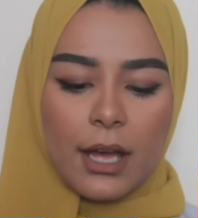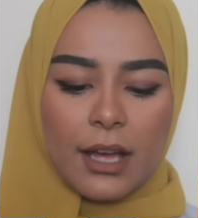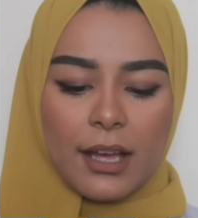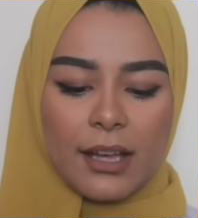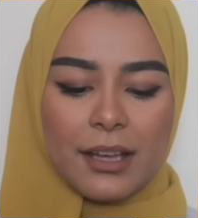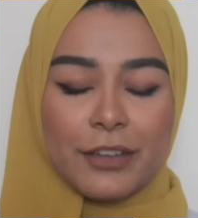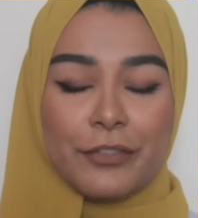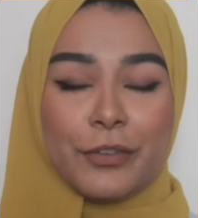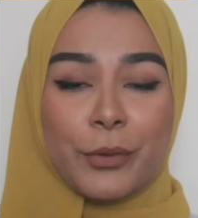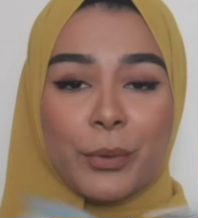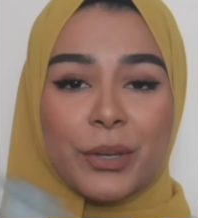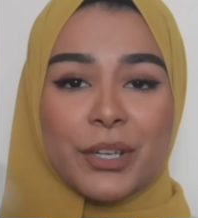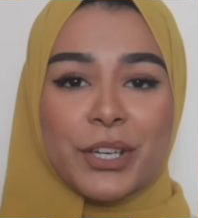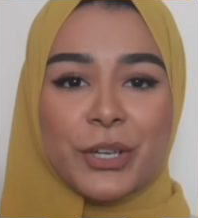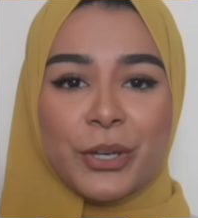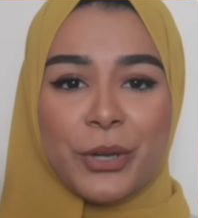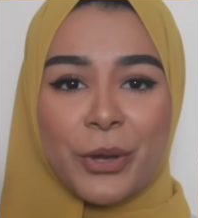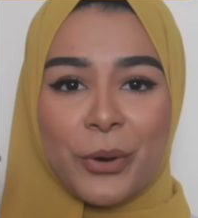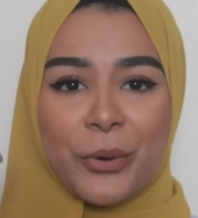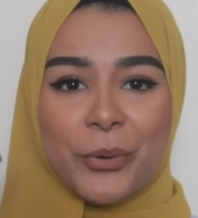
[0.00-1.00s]
Uh, if you want
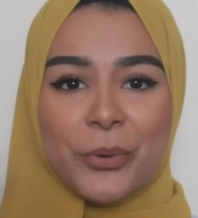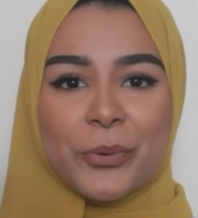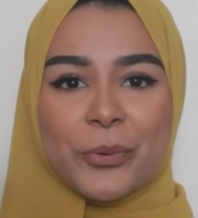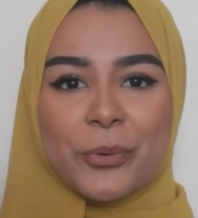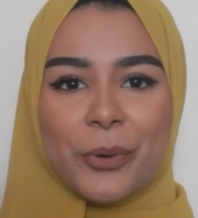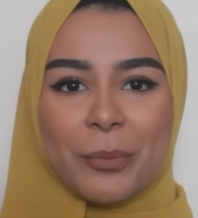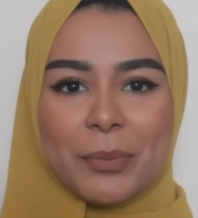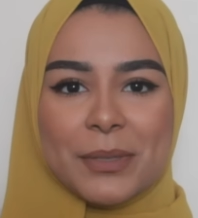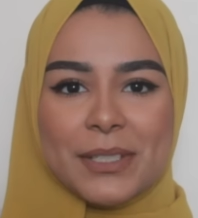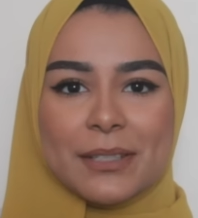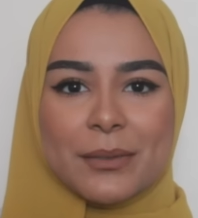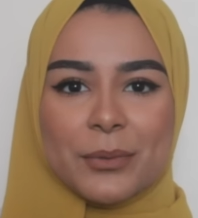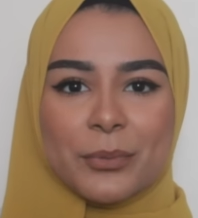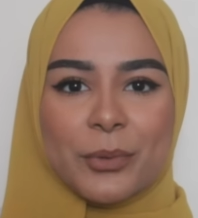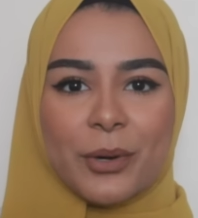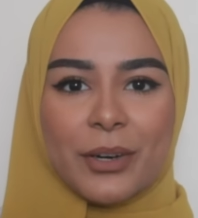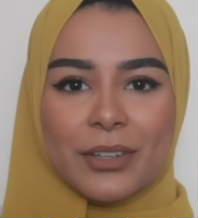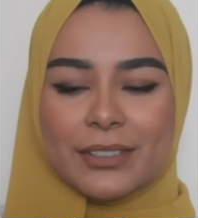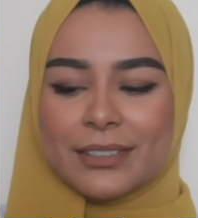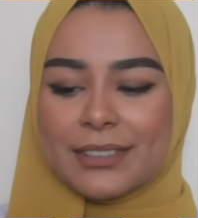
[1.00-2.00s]
to know what
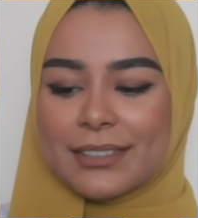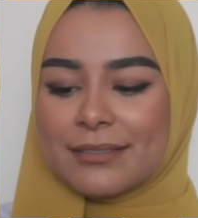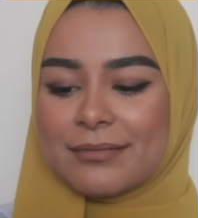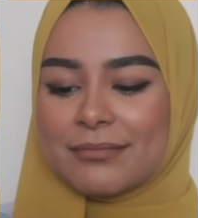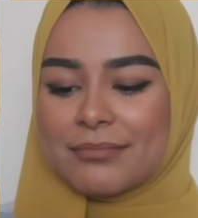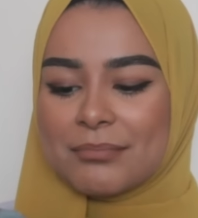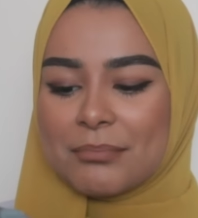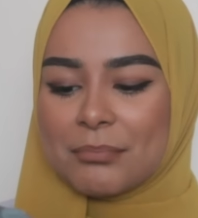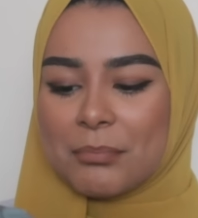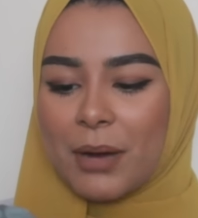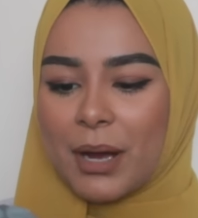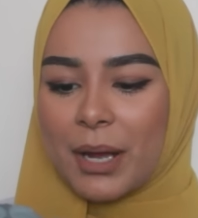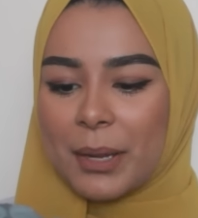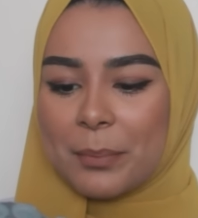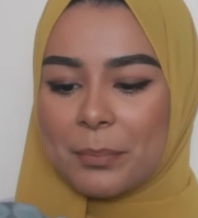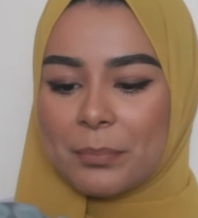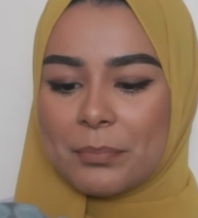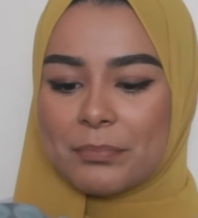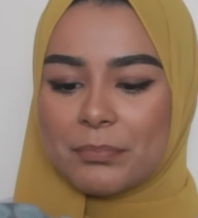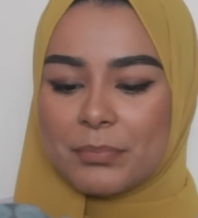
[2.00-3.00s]
what
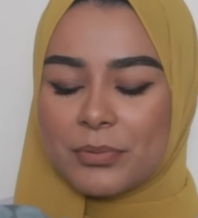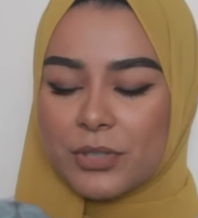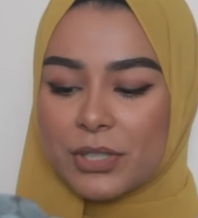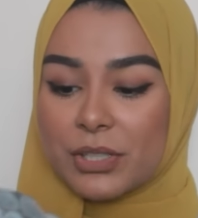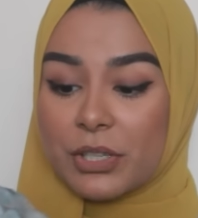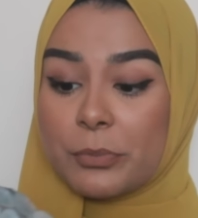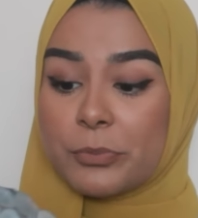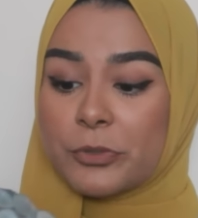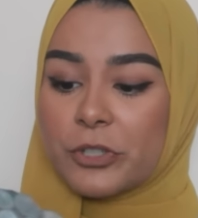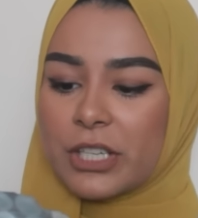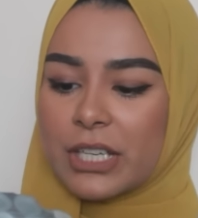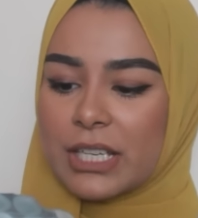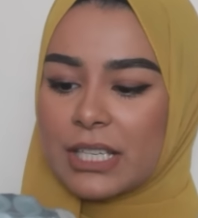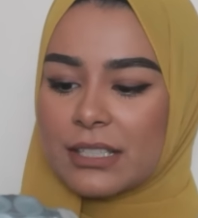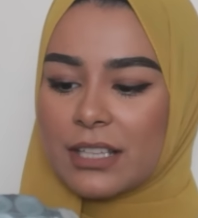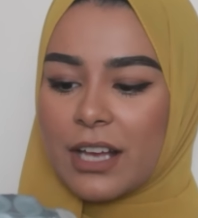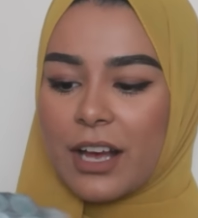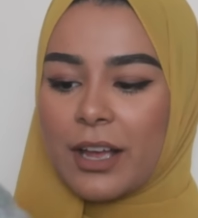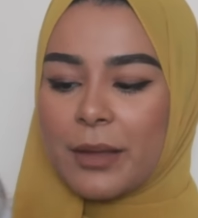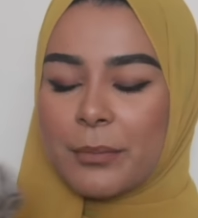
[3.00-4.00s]
my prescription
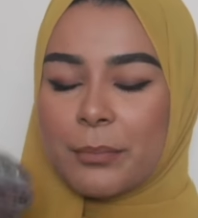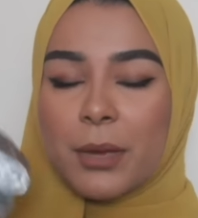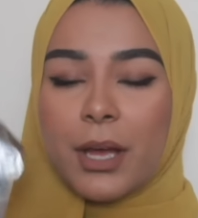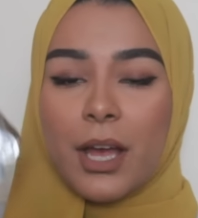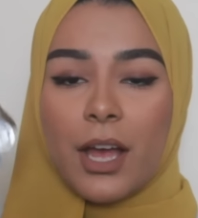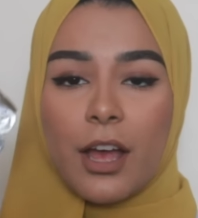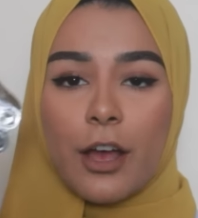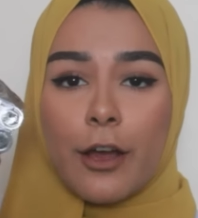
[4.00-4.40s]
is, I'm